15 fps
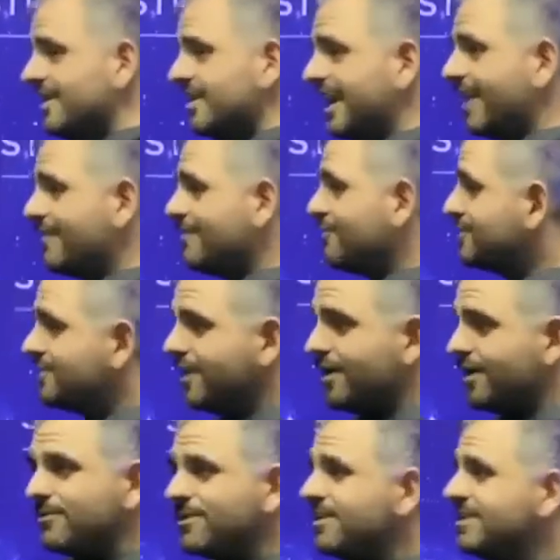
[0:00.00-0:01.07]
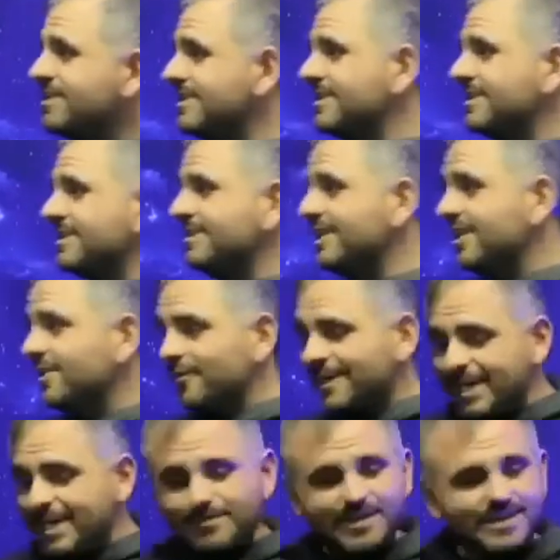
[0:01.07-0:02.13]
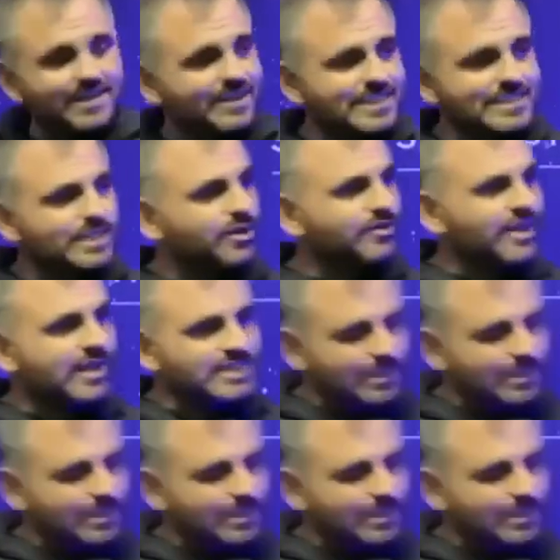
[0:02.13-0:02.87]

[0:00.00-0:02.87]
and for some reason, we keep getting these little things. He